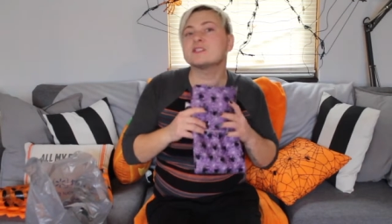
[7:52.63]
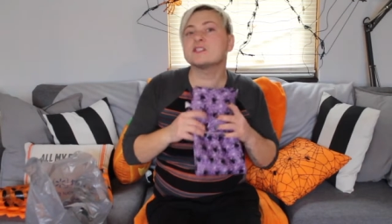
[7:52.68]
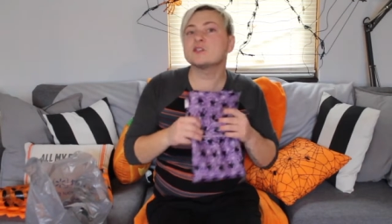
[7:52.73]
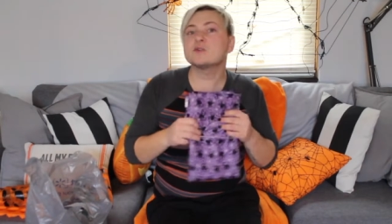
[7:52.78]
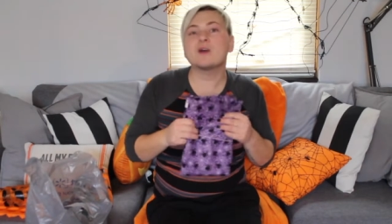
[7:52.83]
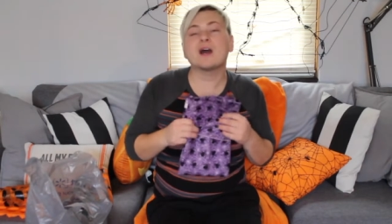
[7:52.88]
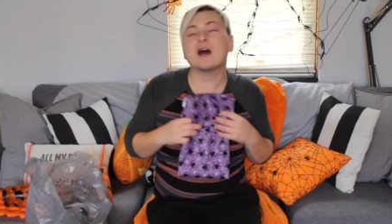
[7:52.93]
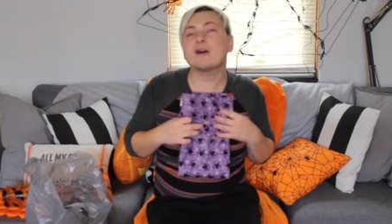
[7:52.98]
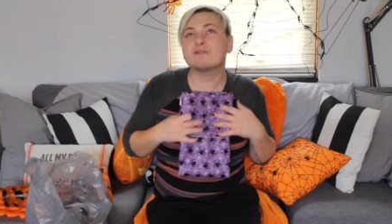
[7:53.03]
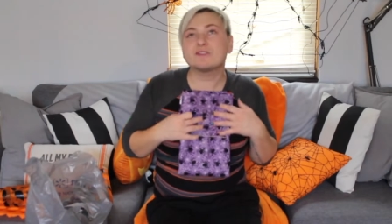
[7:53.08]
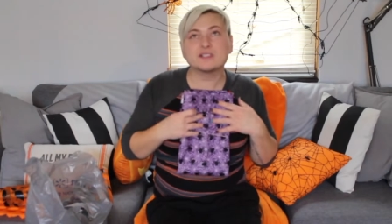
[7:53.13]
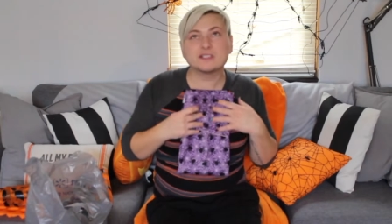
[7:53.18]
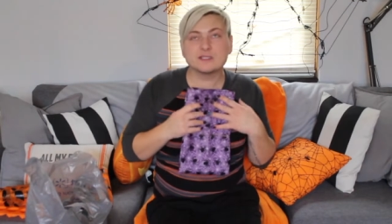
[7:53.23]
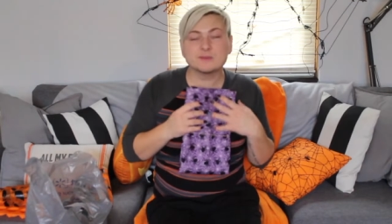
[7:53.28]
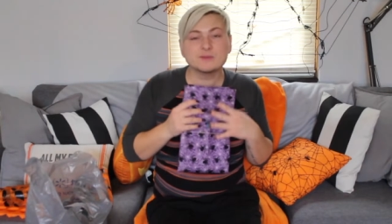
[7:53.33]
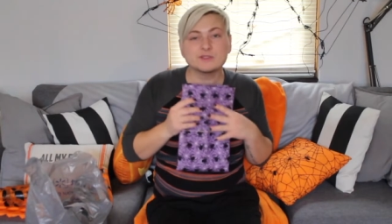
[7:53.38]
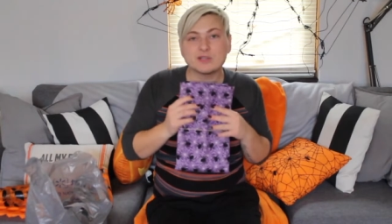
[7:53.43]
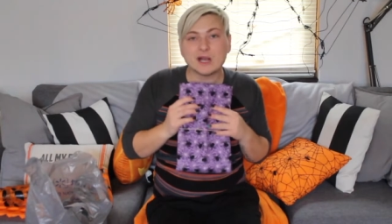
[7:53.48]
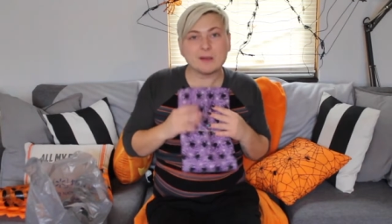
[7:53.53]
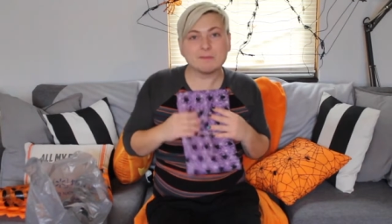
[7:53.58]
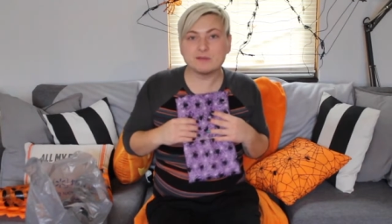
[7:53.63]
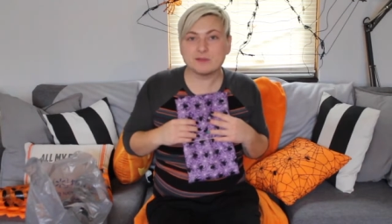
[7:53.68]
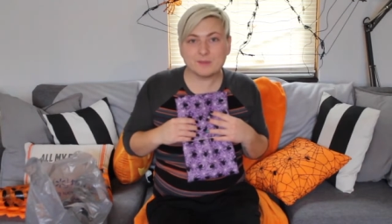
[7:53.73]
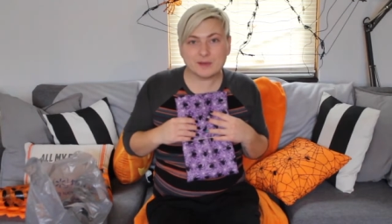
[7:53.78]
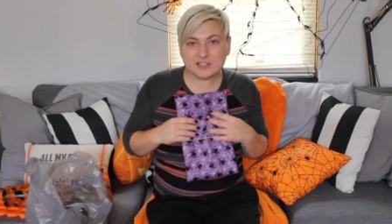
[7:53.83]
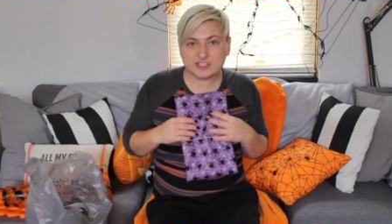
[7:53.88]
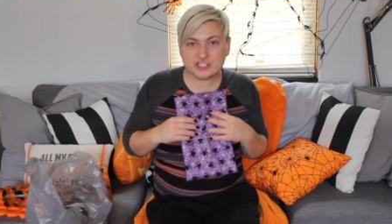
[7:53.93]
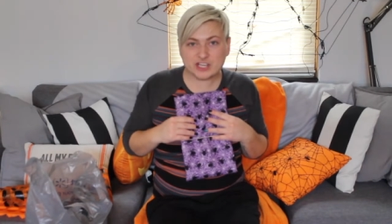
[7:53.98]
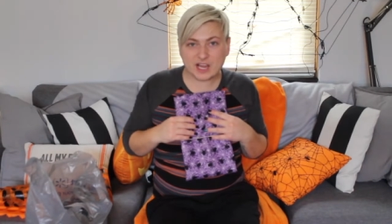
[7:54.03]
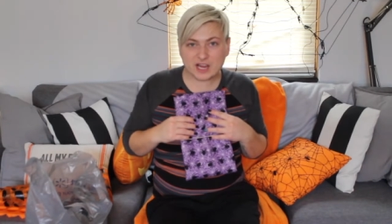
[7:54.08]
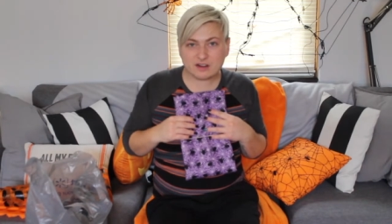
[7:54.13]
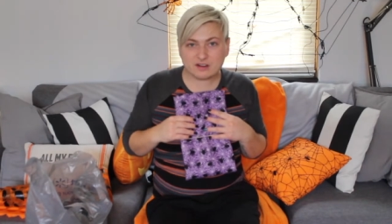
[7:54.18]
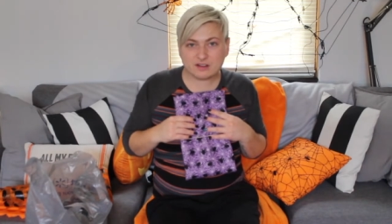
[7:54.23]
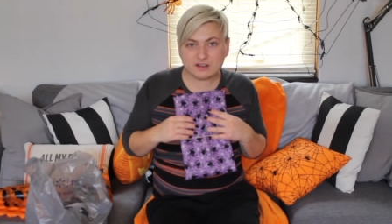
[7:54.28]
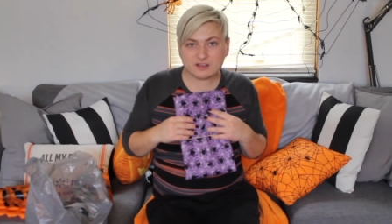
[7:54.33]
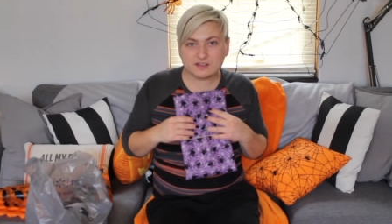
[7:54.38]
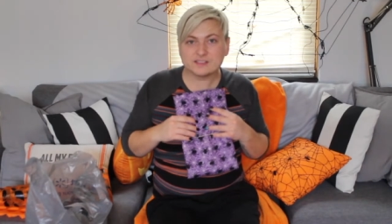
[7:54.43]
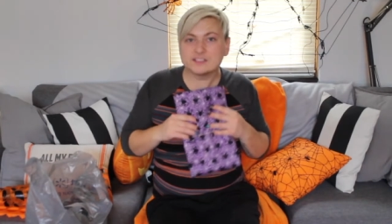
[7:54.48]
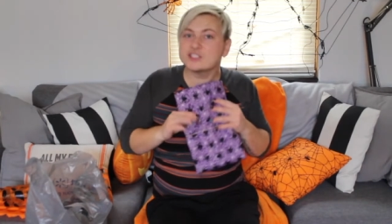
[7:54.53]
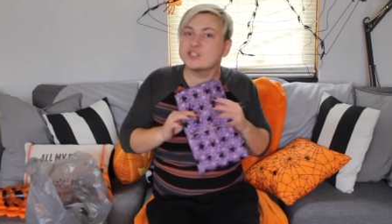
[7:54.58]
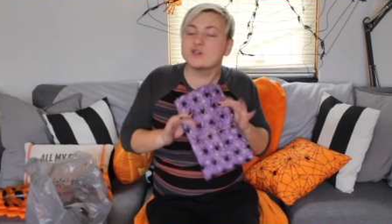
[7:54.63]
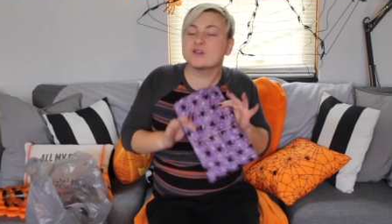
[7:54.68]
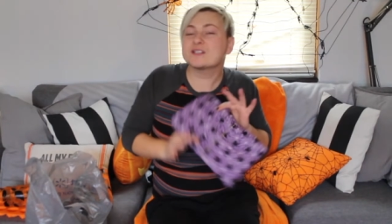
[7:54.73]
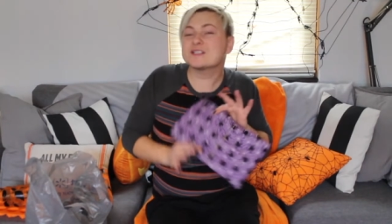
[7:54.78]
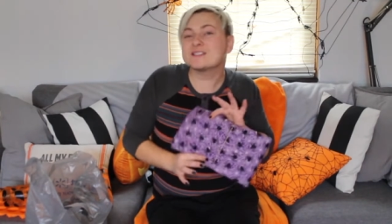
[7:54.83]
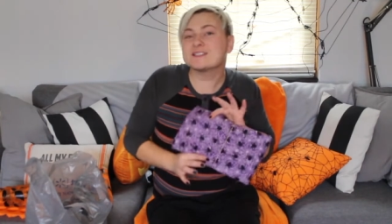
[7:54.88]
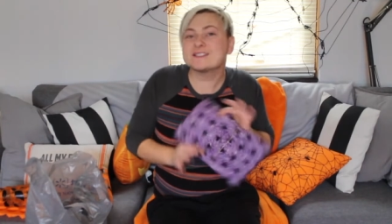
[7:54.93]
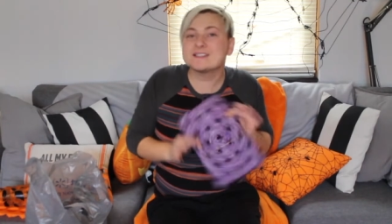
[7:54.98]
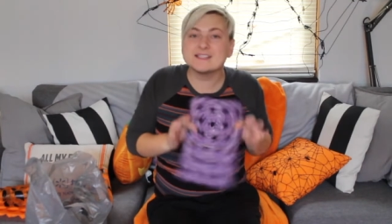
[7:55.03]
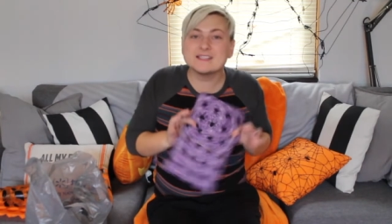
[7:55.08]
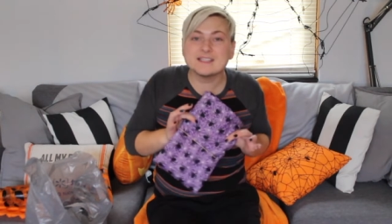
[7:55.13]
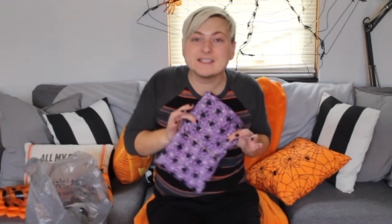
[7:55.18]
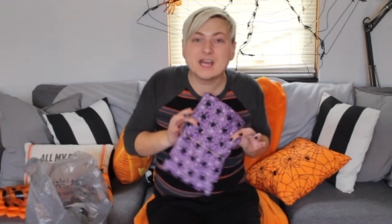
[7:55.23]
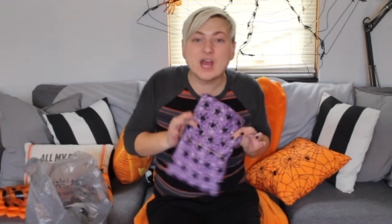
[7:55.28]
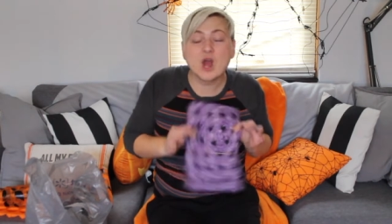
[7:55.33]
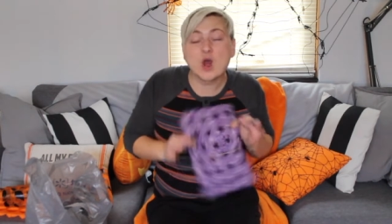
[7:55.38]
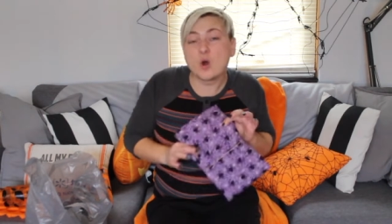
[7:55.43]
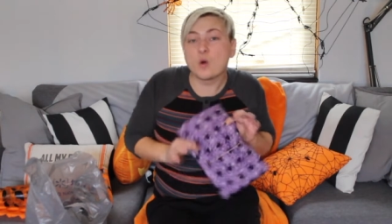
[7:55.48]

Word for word: then you have to subscribe to my channel so you can see